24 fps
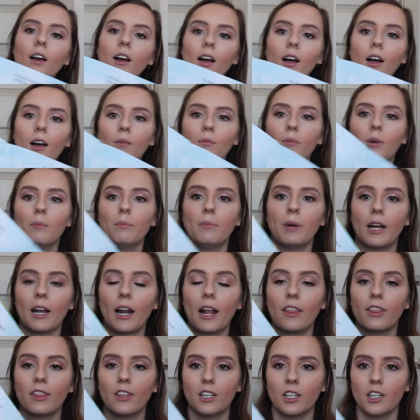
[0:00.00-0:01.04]

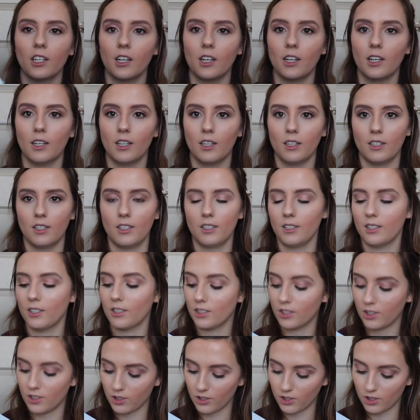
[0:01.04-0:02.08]
but the
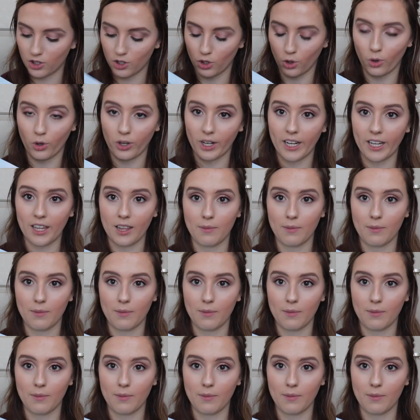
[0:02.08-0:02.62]
story